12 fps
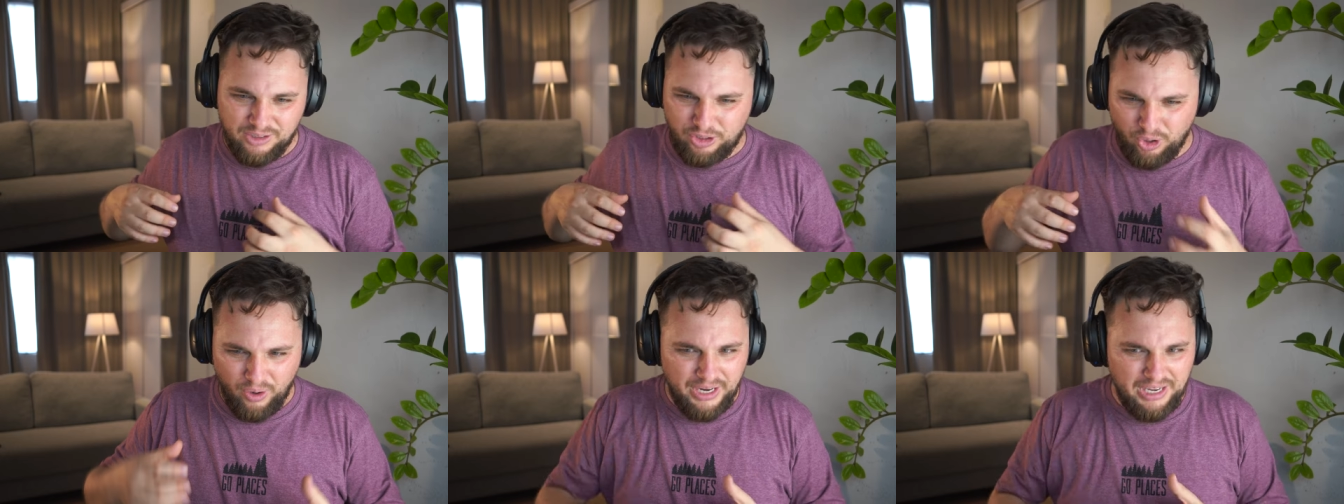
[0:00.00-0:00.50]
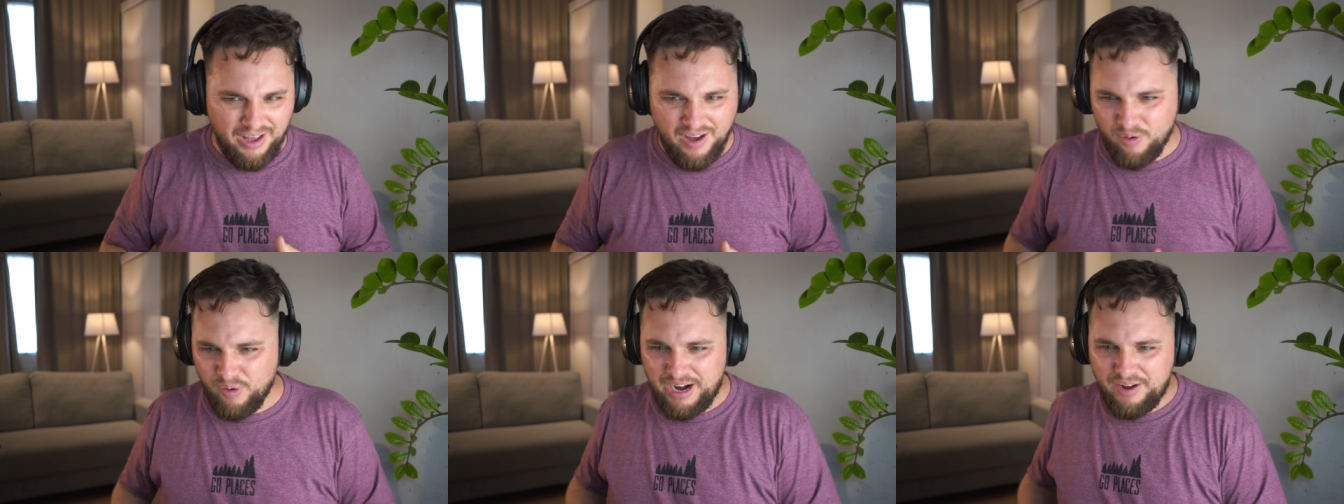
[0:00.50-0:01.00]
throwing
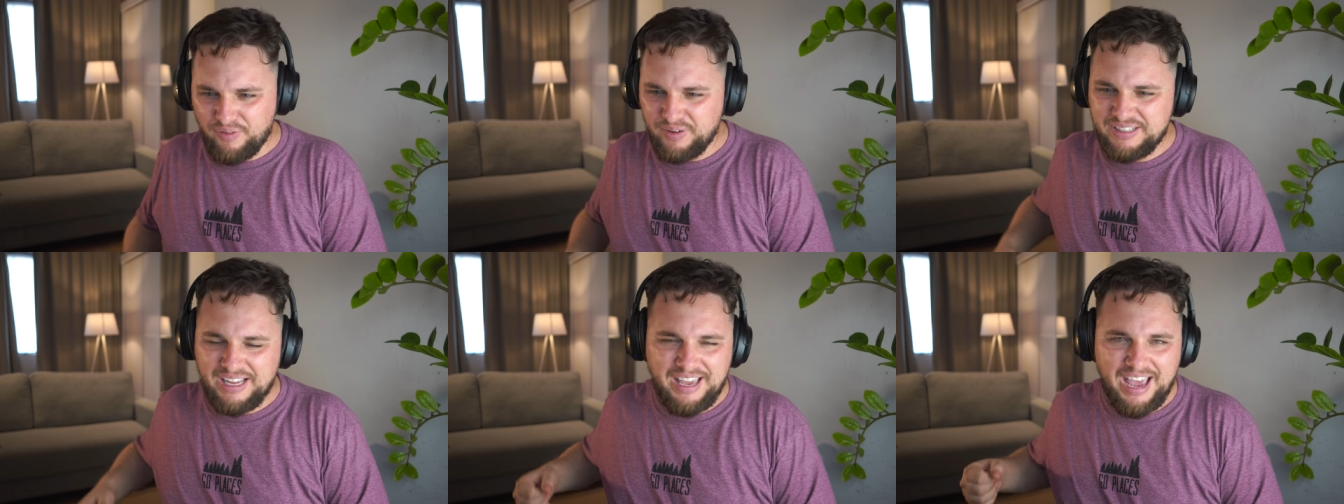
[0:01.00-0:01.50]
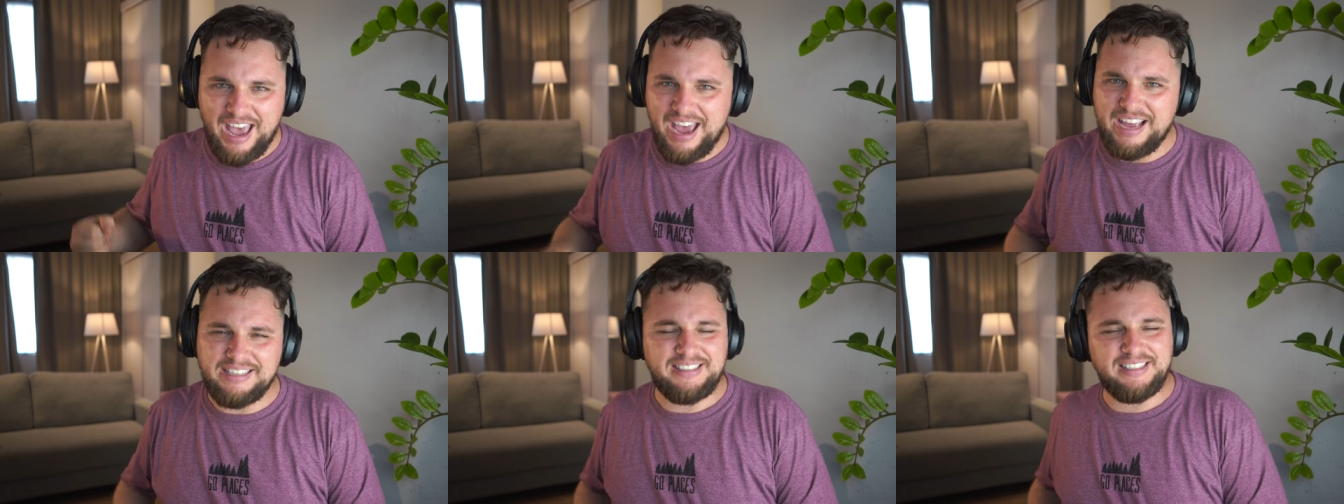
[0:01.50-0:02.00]
out whatever they
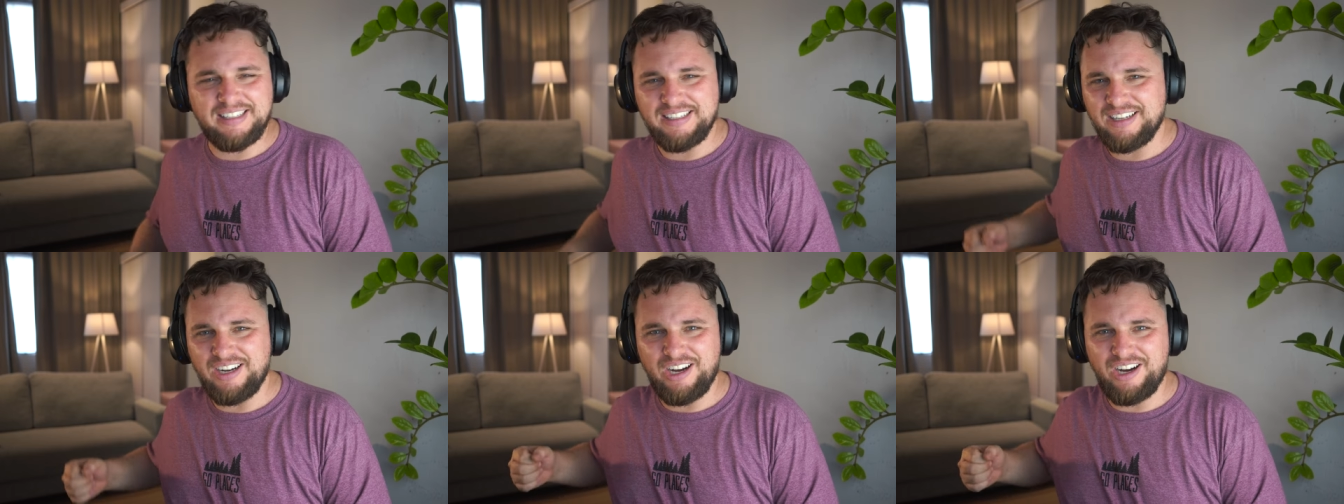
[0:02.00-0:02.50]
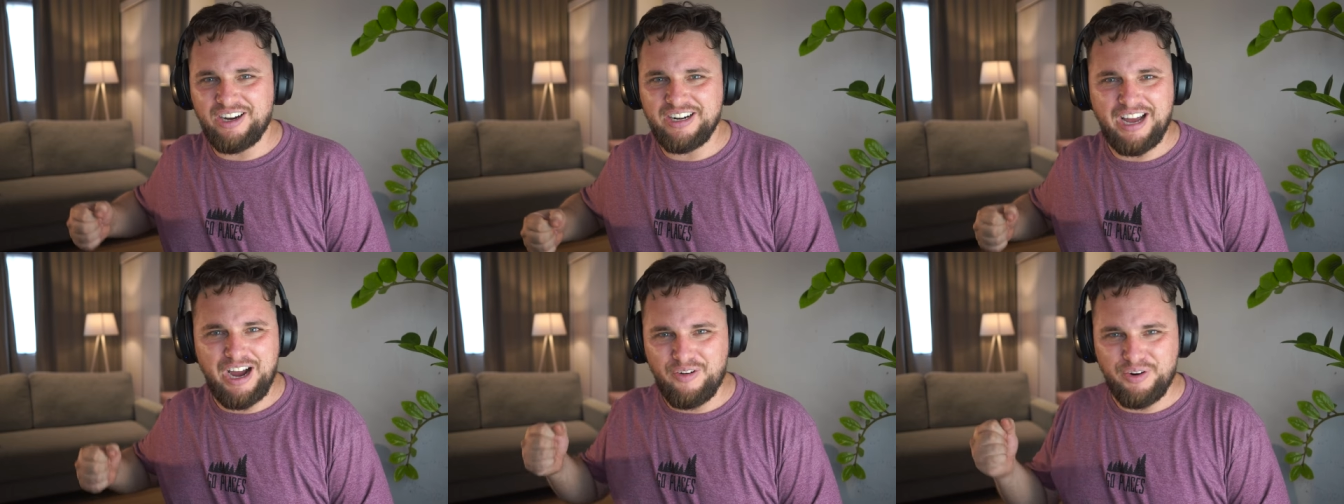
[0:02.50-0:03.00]
had
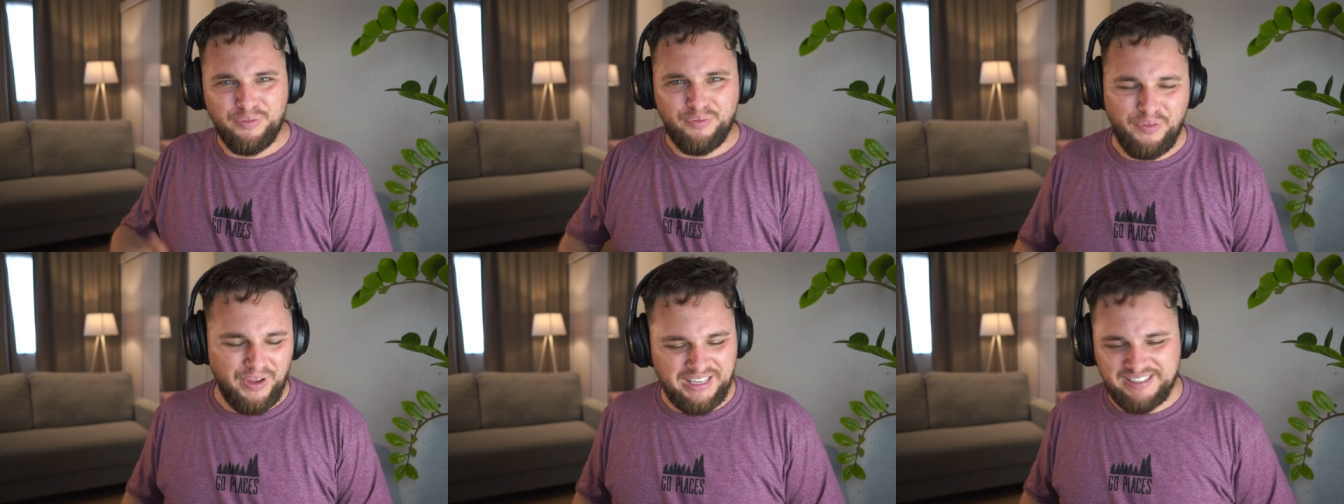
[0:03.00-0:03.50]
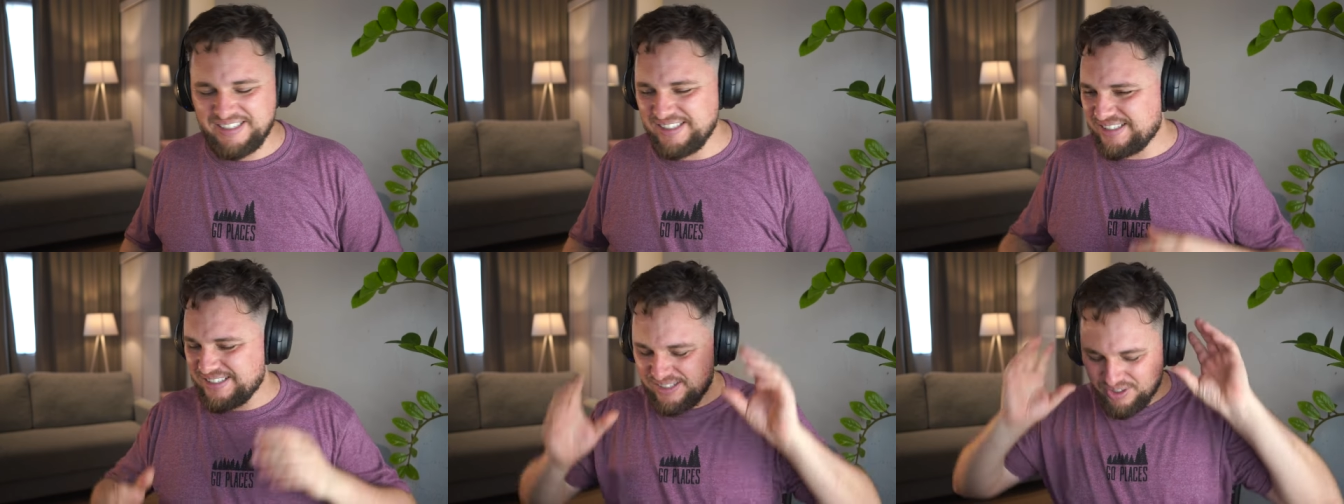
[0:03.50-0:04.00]
on our
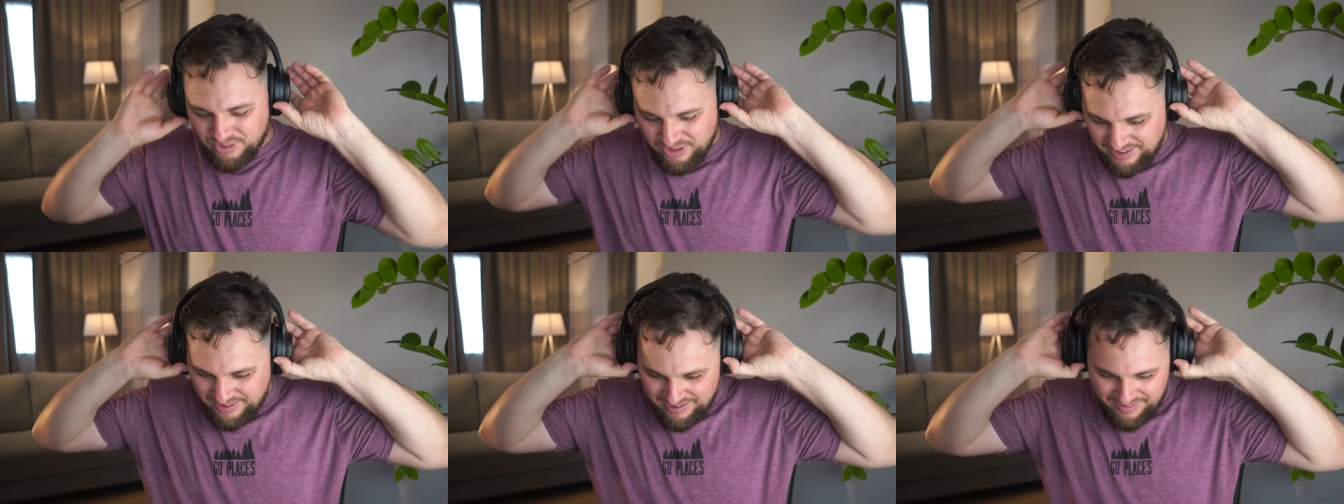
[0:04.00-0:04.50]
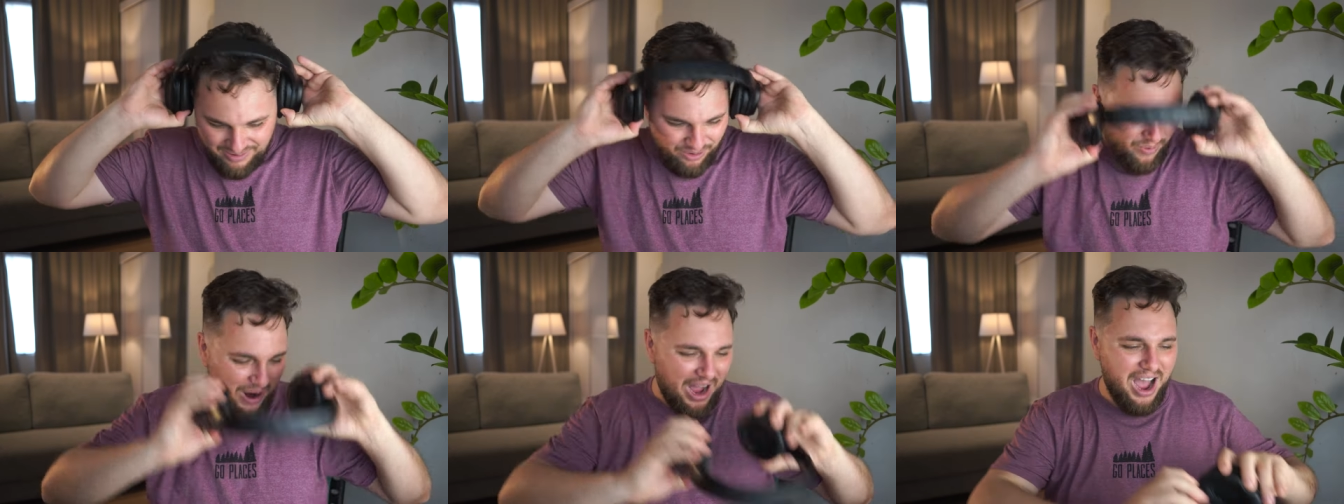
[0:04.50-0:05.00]
faces. So
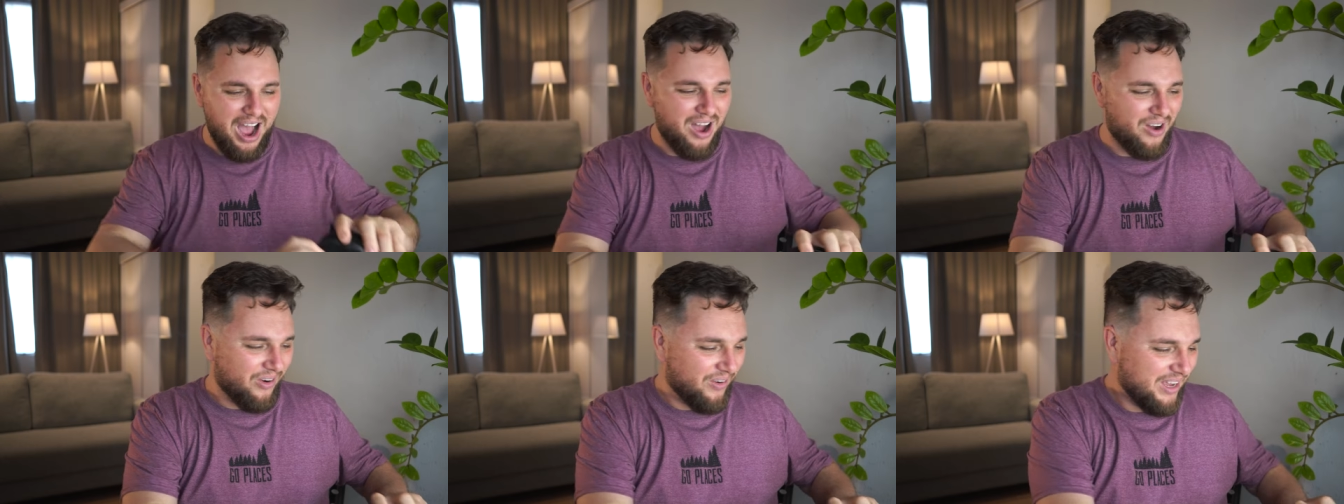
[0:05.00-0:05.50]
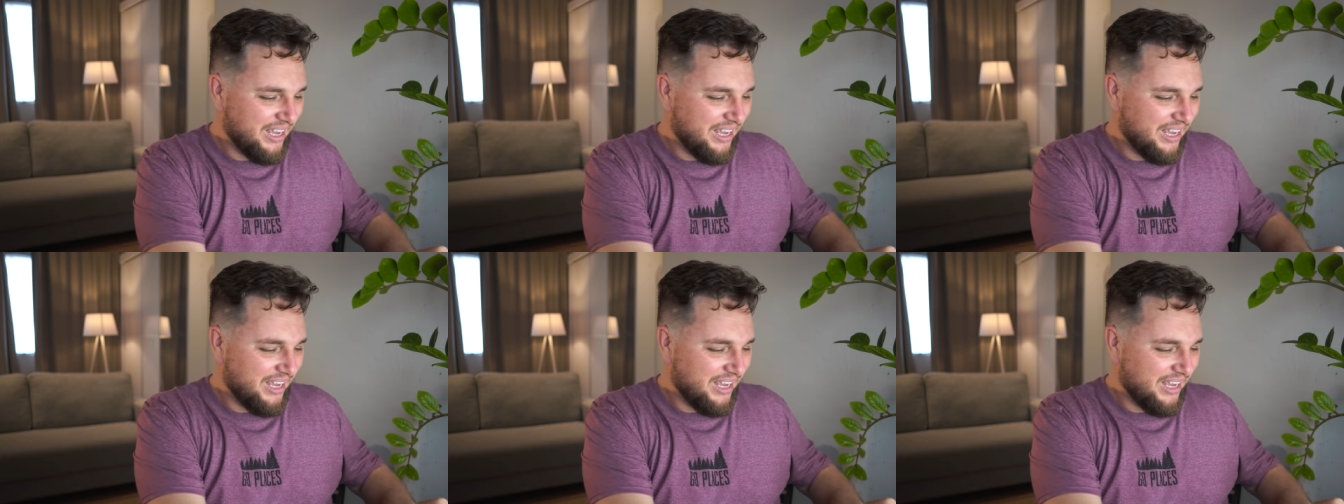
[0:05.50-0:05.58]
wow!